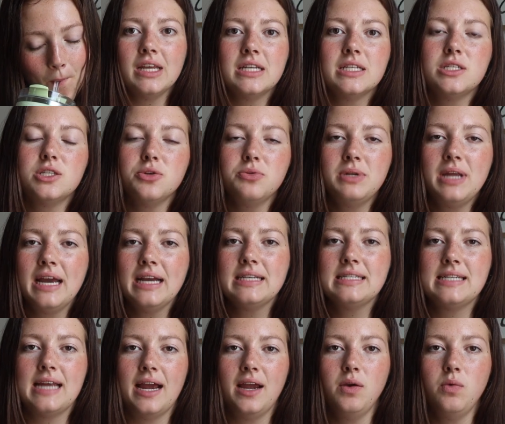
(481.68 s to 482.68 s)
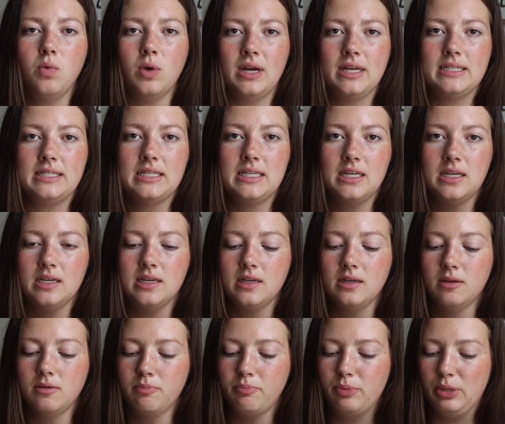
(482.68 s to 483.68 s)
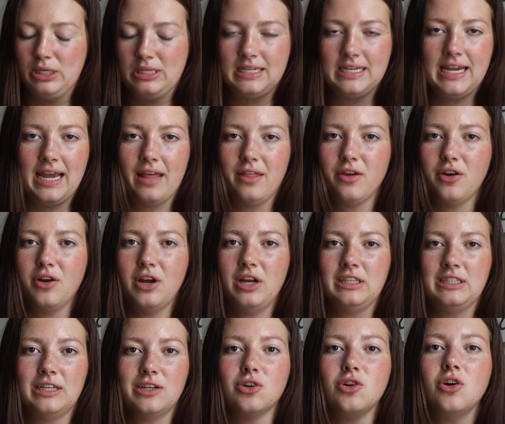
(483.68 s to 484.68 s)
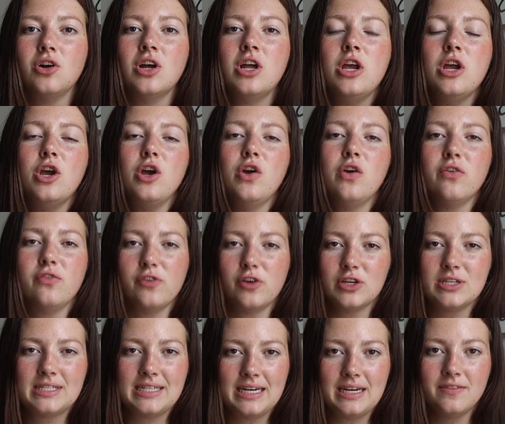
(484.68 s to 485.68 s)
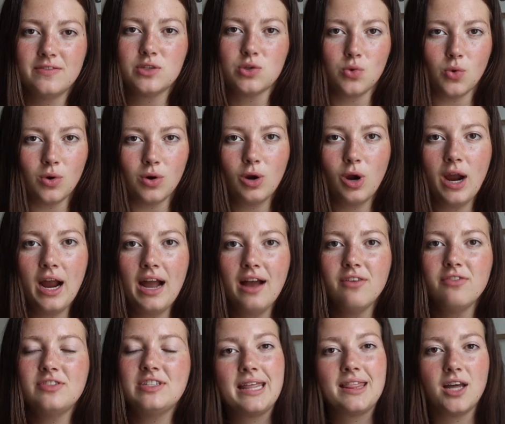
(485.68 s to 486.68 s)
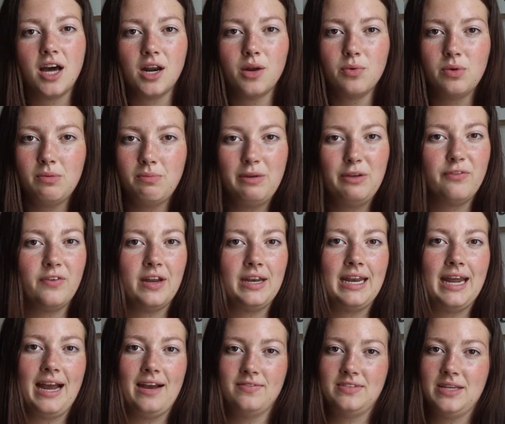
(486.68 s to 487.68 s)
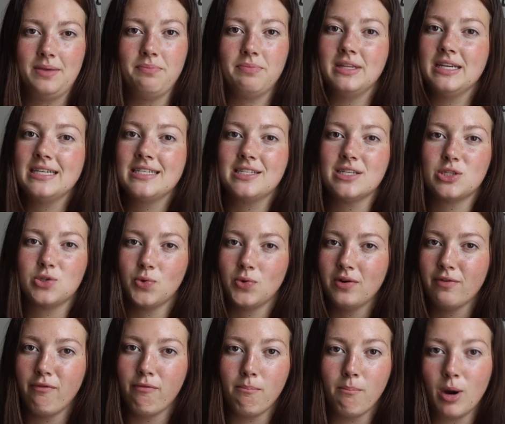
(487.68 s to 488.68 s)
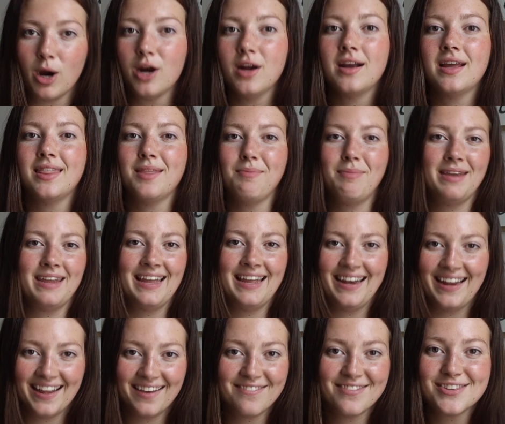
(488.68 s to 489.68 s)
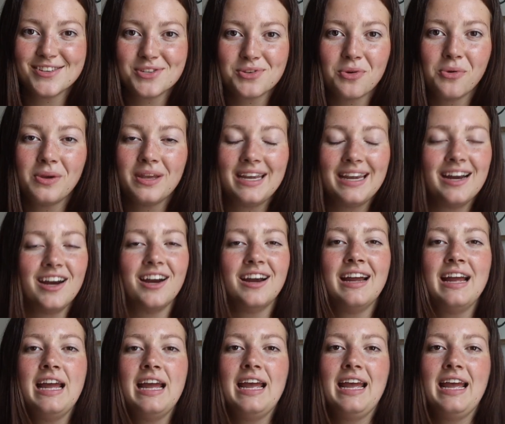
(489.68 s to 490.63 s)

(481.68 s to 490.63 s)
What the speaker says: So next I want to put together a little first day of school craft. I thought it would be fun to have something to sort of mark the beginning of the school year,